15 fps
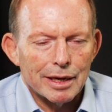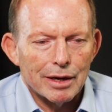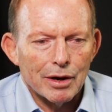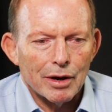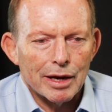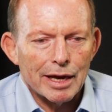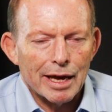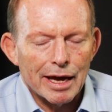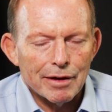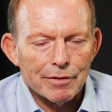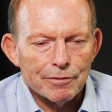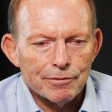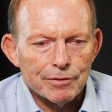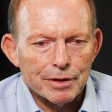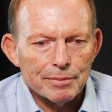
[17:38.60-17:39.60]
I
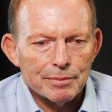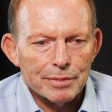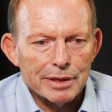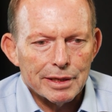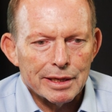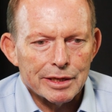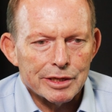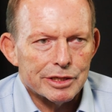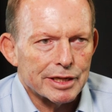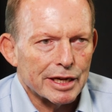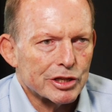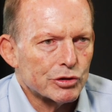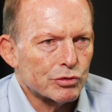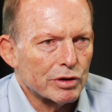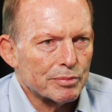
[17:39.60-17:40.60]
have, in a
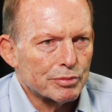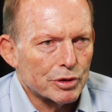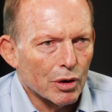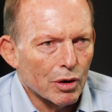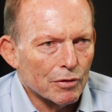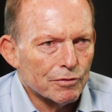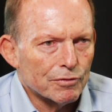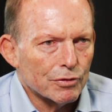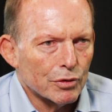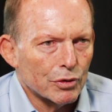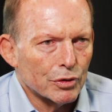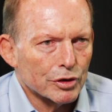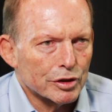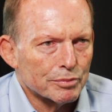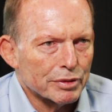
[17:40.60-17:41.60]
sense, ripped off
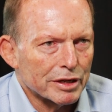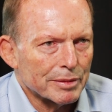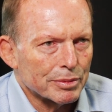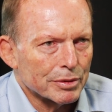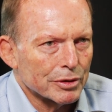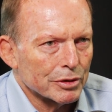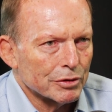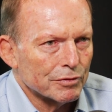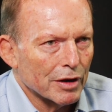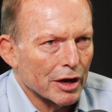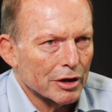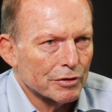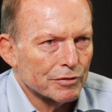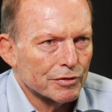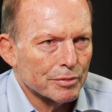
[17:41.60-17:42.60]
all the people who
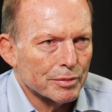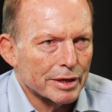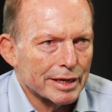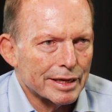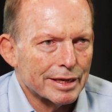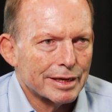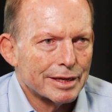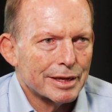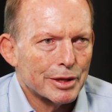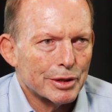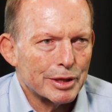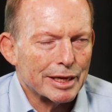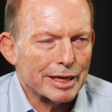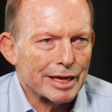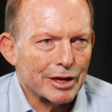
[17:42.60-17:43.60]
voted for me
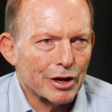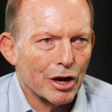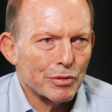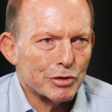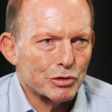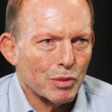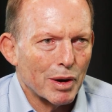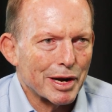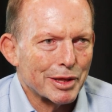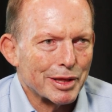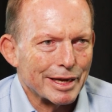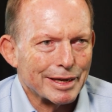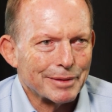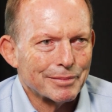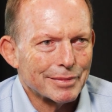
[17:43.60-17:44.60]
thinking I was one
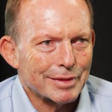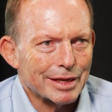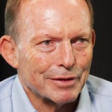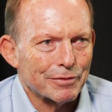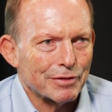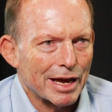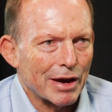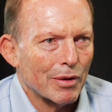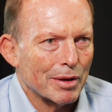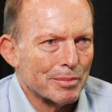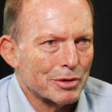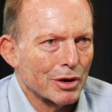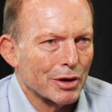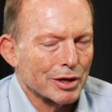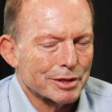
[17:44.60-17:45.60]
thing, if now I'm
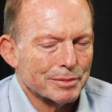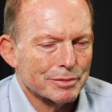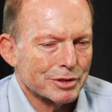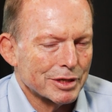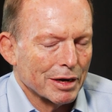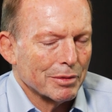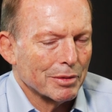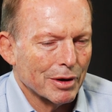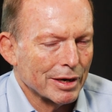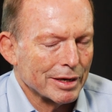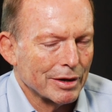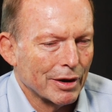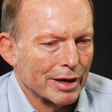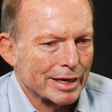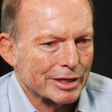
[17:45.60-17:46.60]
not. So
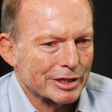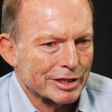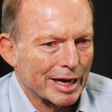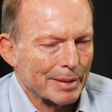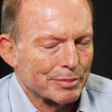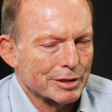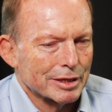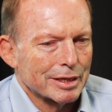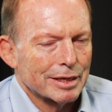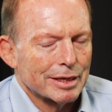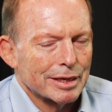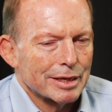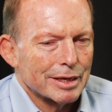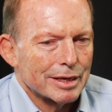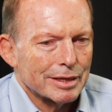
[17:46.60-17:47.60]
I accept
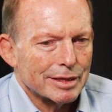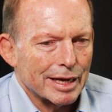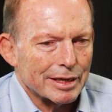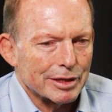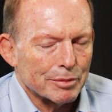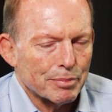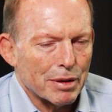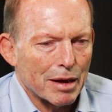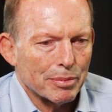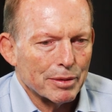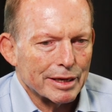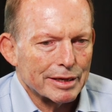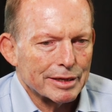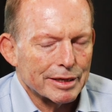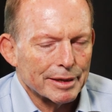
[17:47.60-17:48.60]
that the
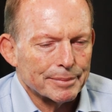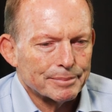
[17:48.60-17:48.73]
public